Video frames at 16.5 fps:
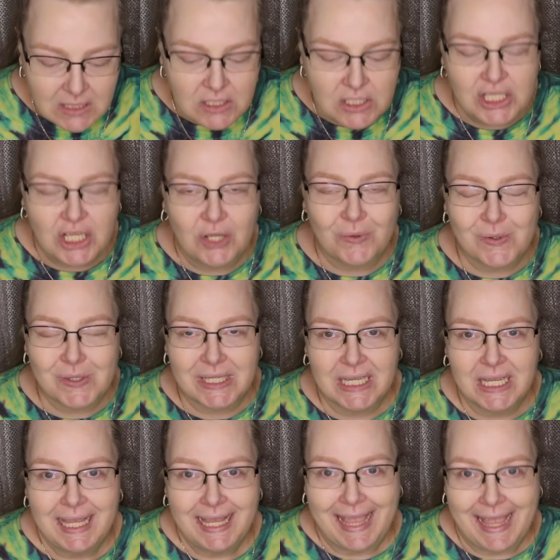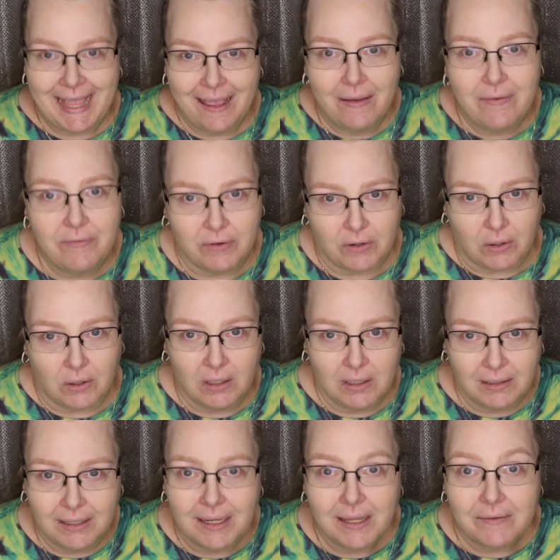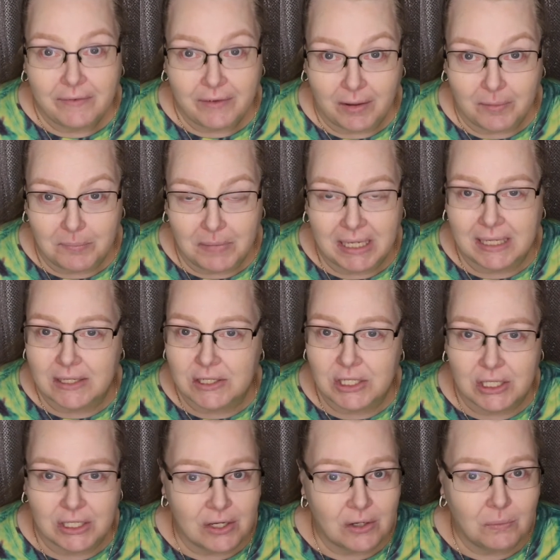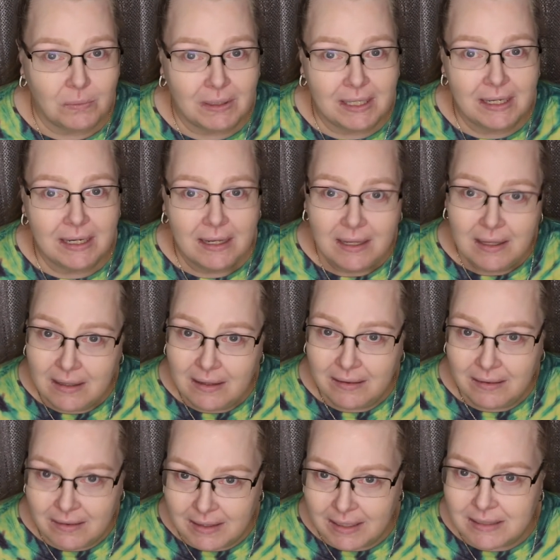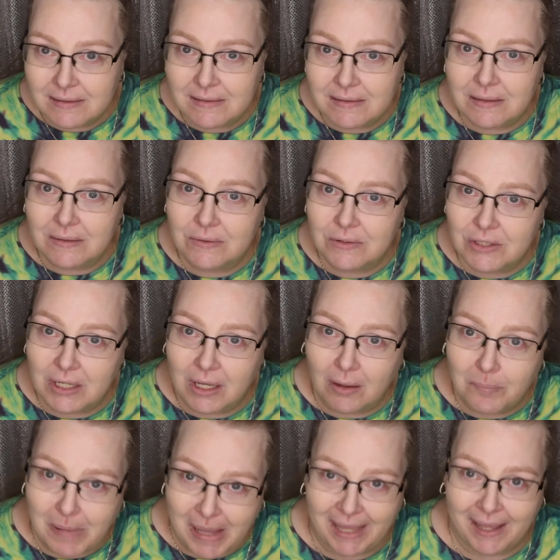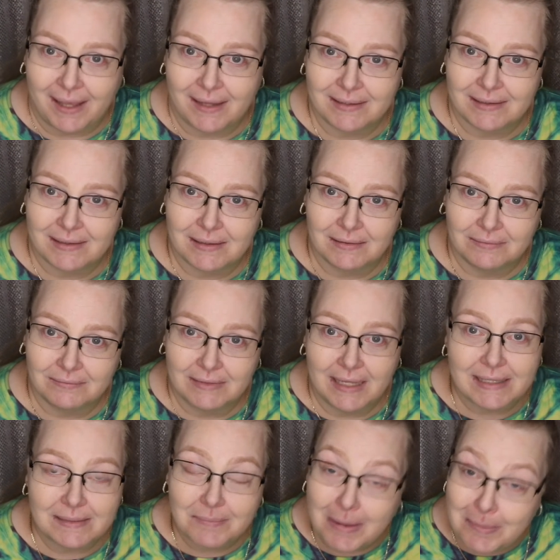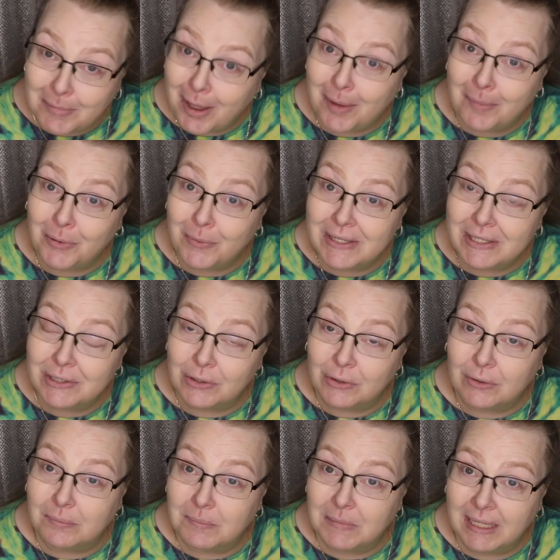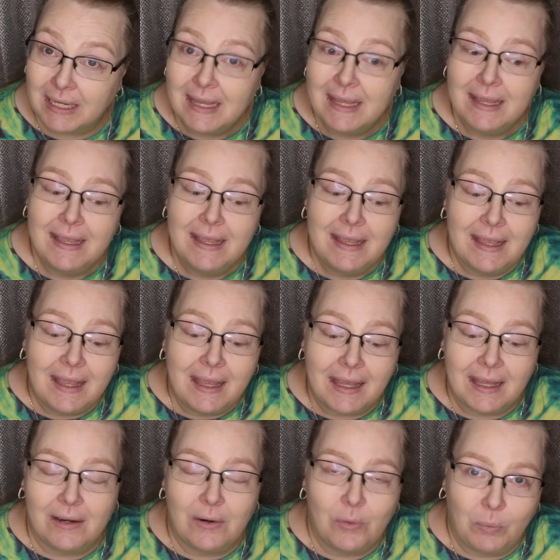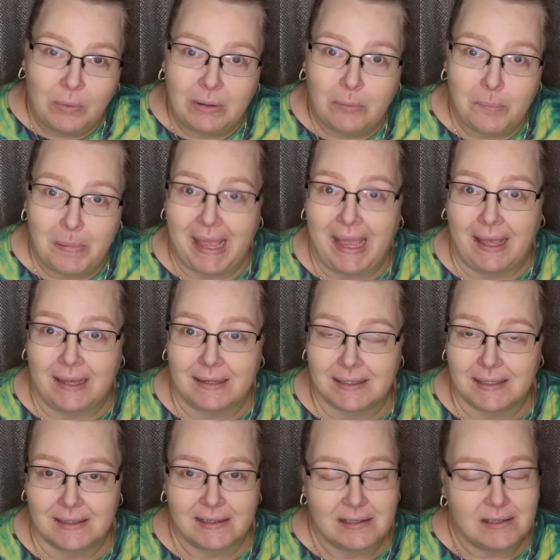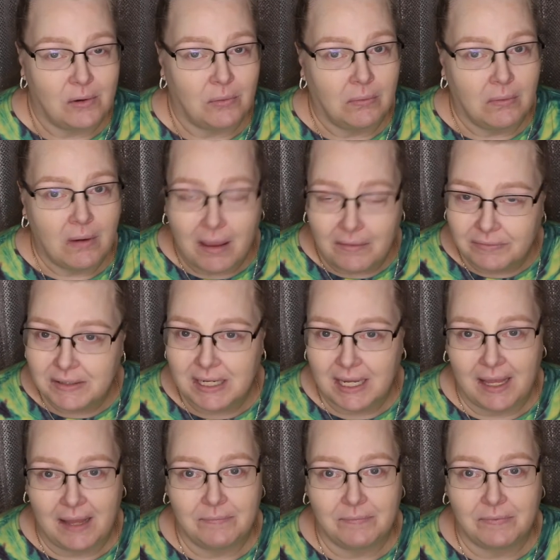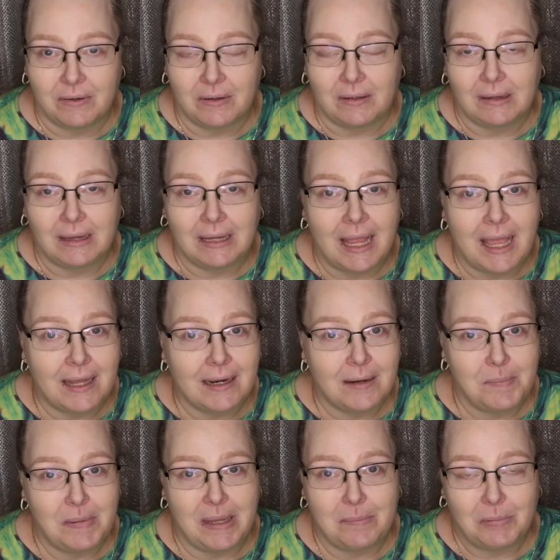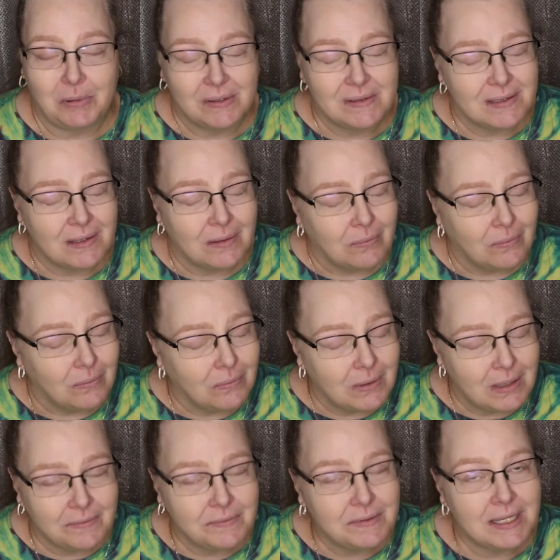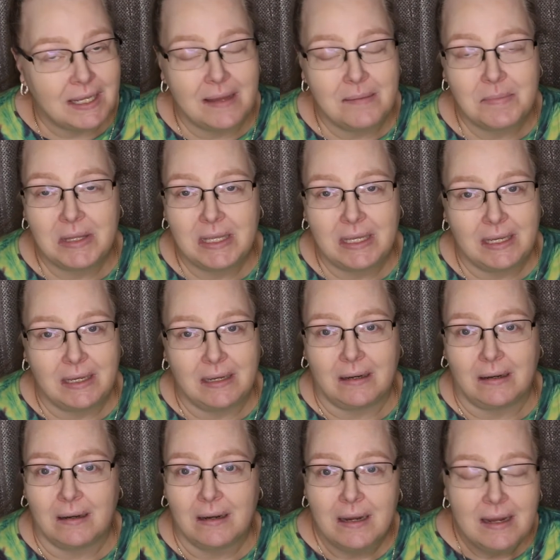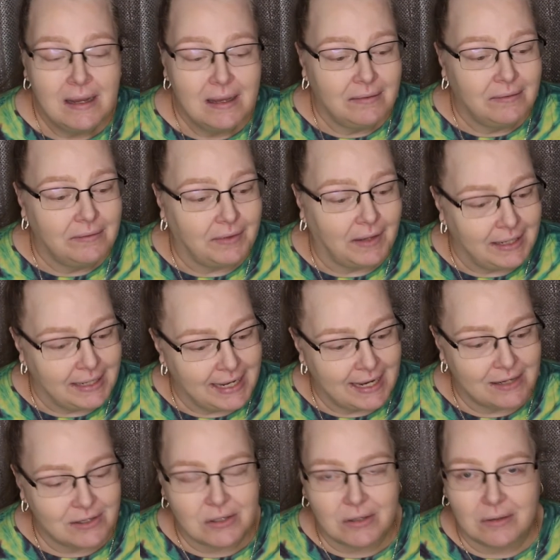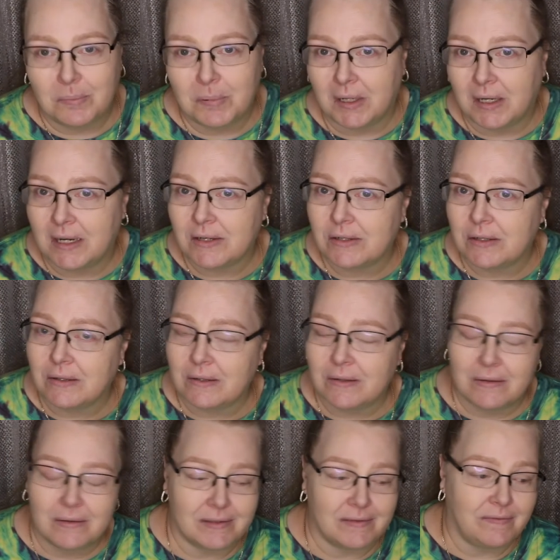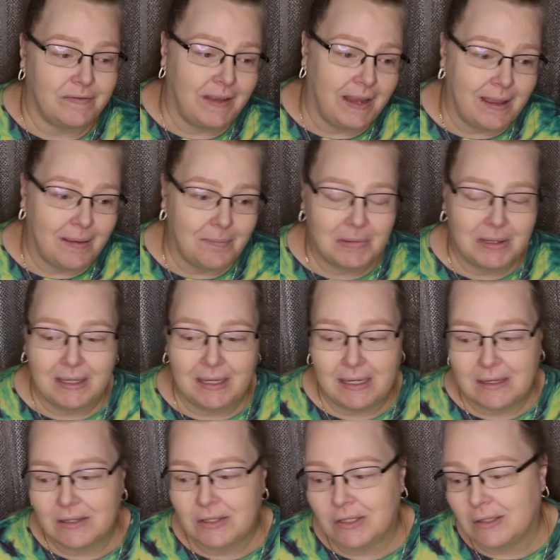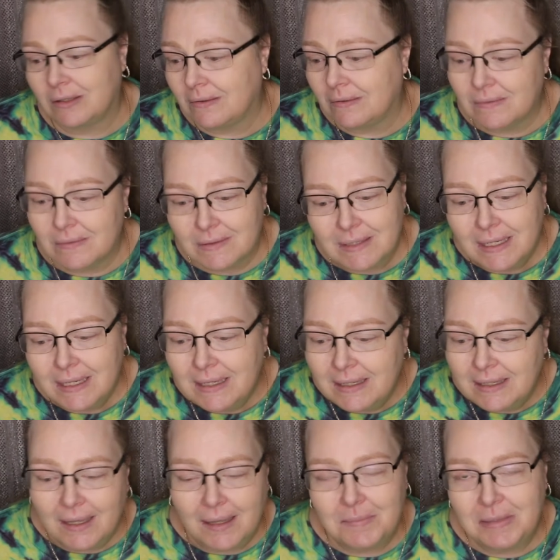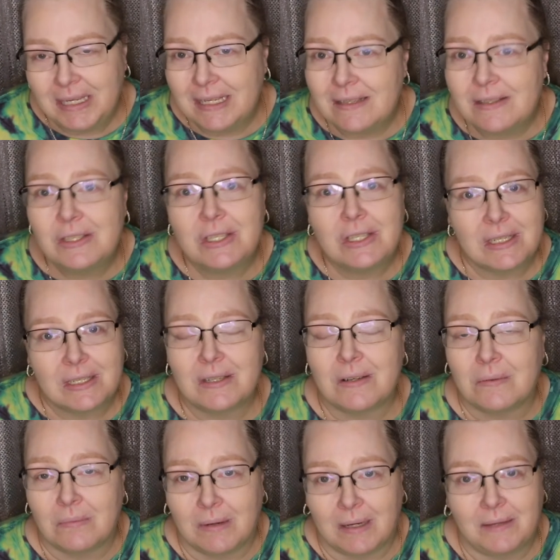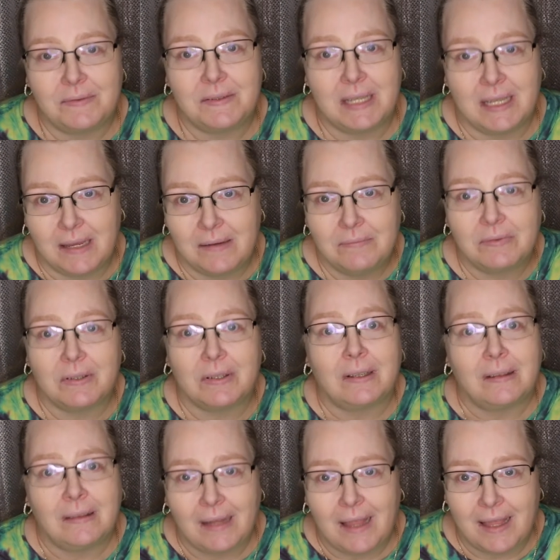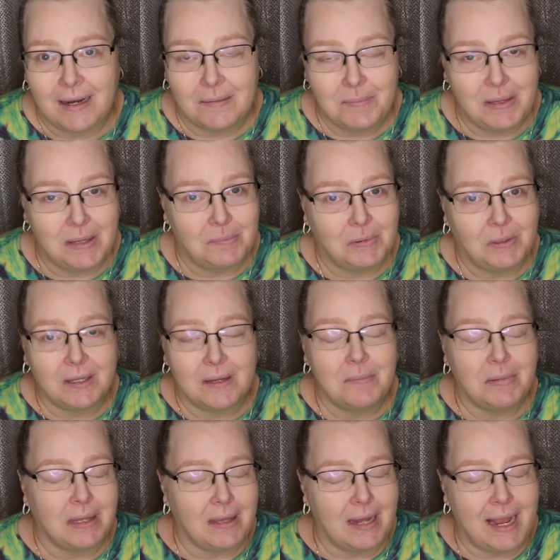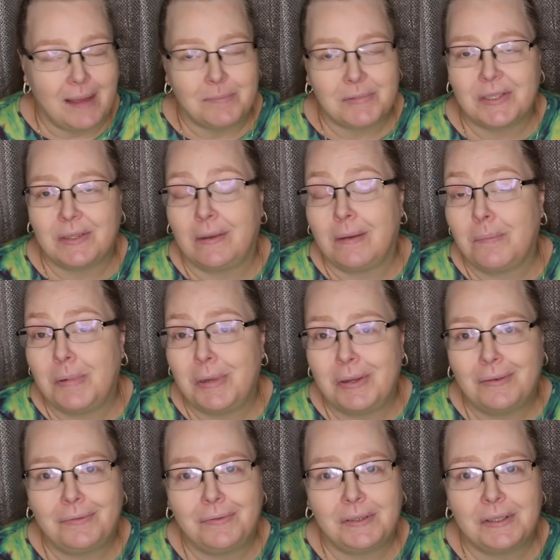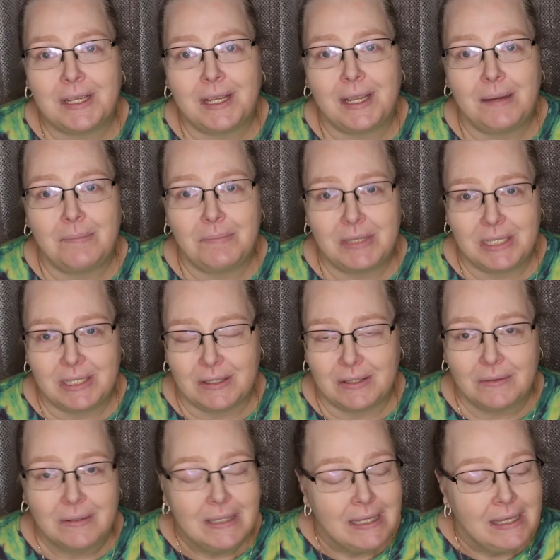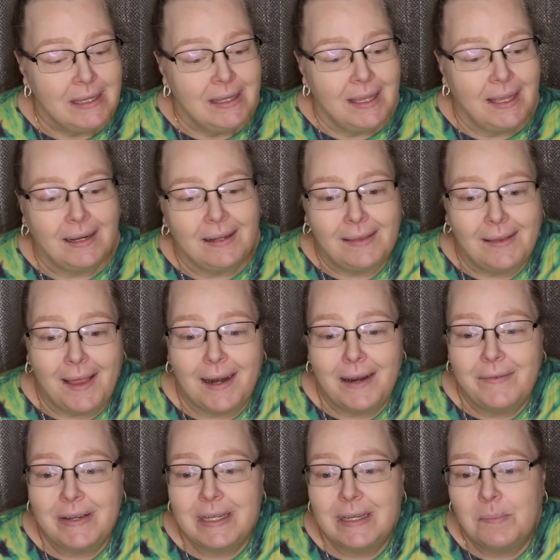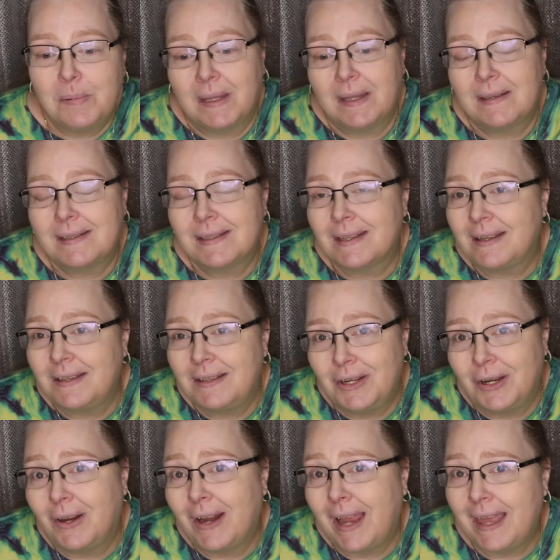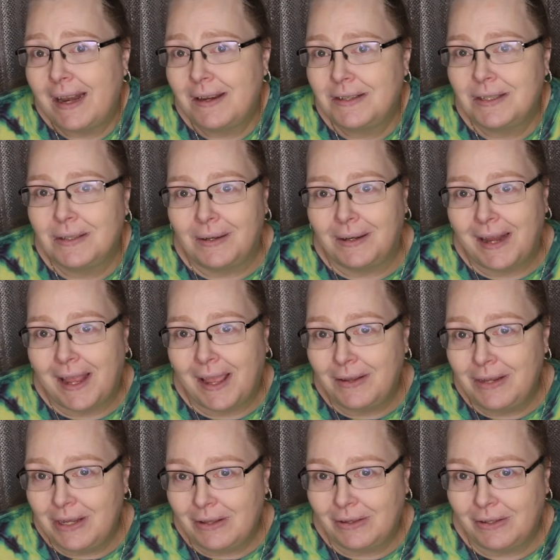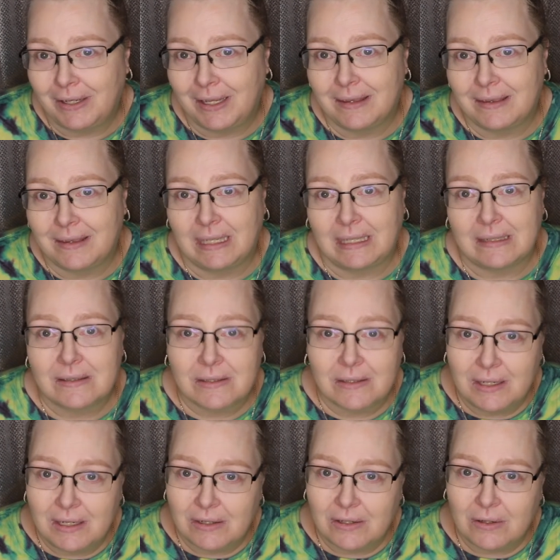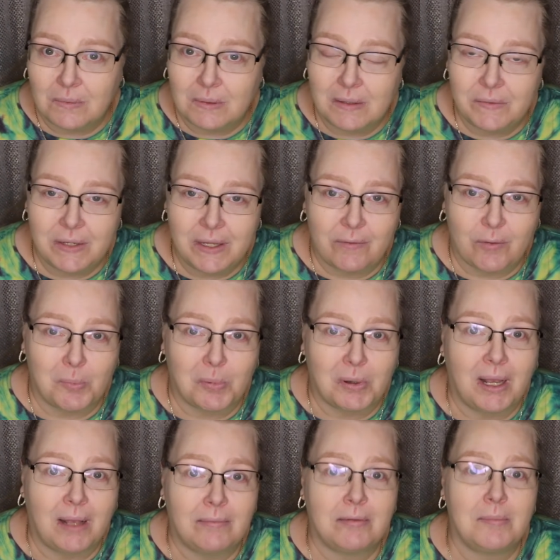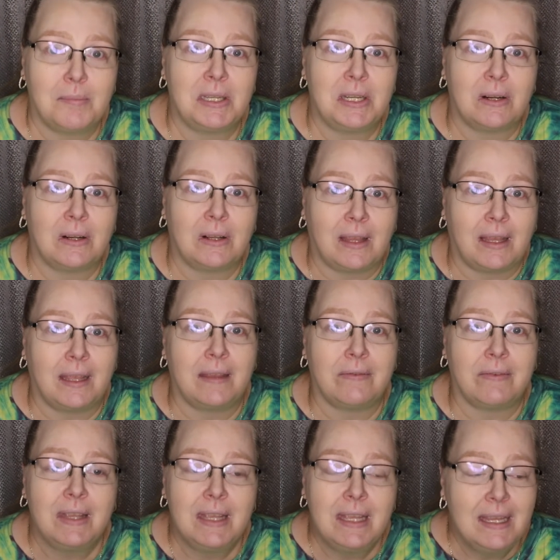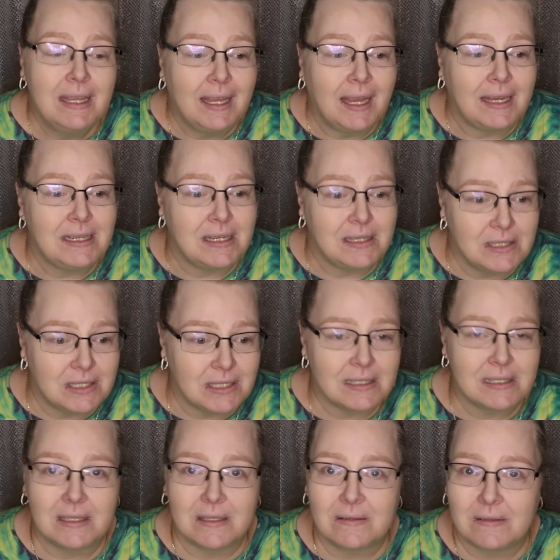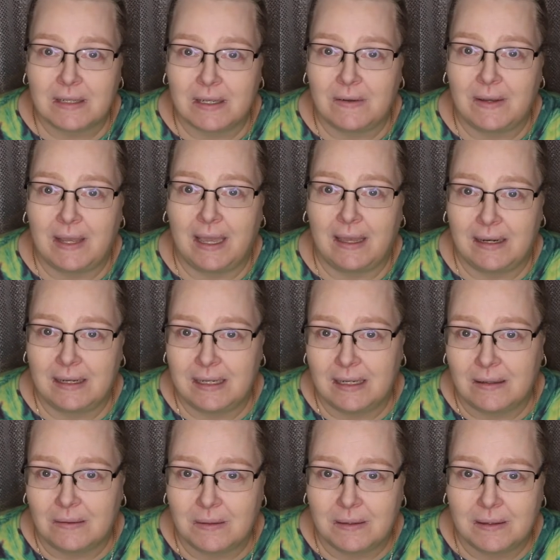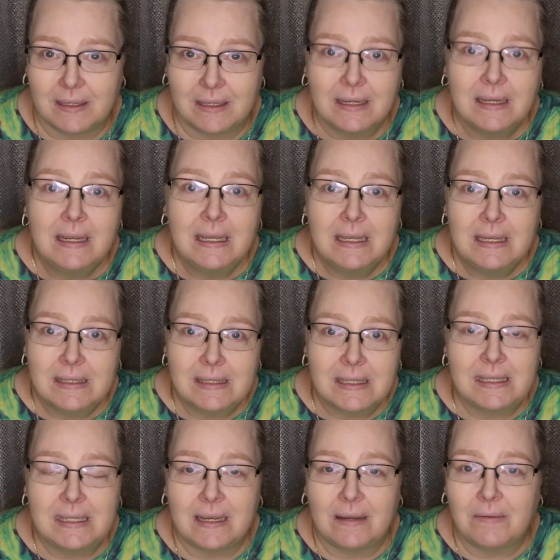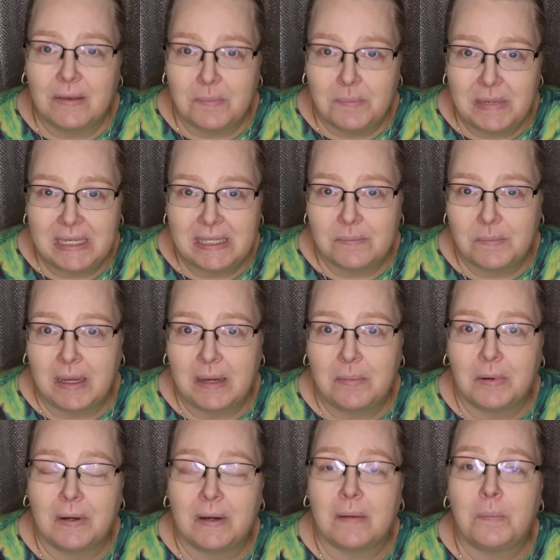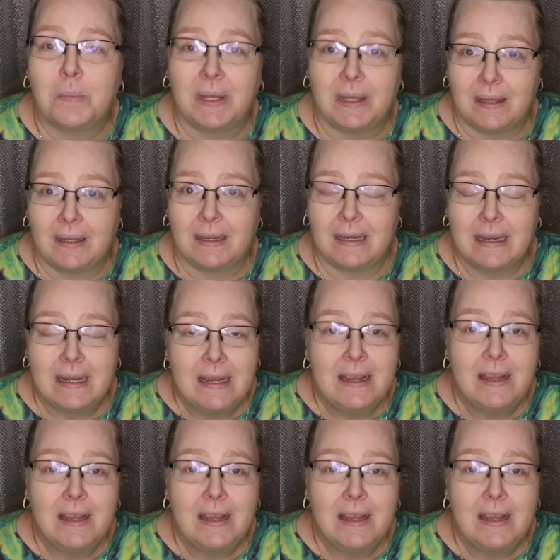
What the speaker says: don't ever give up, because you know what? This too shall pass. As my mom always told me, it will pass. This is a rough time for a lot of people. It's a rough time of the year. Financial pressures, family issues. I mean, it's just a rough time for a lot of people. It can be an absolutely beautiful time too. And a lot of it depends on your attitude and how you look at things. So you know what, if you have a problem in your life and you just don't know how to deal with it, sit down with a piece of paper and a pen,